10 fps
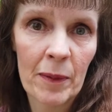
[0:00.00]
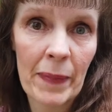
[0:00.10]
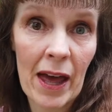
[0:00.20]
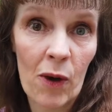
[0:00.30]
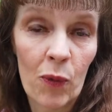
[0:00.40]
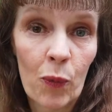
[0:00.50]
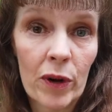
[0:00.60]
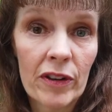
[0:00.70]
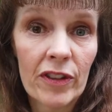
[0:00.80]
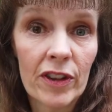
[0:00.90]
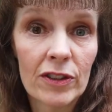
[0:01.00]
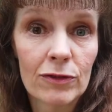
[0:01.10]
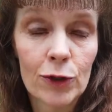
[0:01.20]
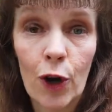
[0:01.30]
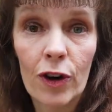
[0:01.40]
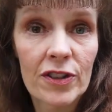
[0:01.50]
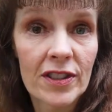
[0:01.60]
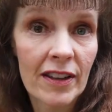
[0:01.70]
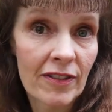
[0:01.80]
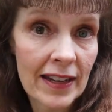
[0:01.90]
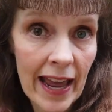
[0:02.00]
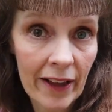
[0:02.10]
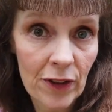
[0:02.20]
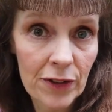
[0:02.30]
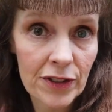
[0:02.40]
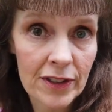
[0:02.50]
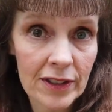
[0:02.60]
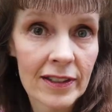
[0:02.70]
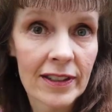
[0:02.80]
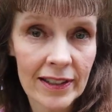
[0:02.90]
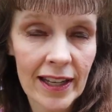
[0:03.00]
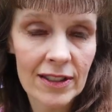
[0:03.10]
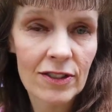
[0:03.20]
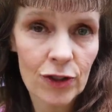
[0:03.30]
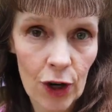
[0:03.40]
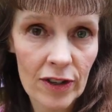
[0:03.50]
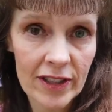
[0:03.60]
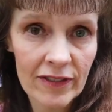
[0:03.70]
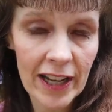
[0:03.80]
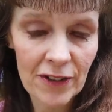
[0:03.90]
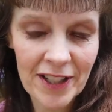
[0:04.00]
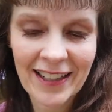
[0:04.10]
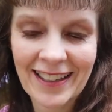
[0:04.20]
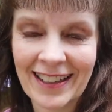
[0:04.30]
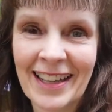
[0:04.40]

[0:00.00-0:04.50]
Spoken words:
about one of the jars of nails. Yes, jars of nails.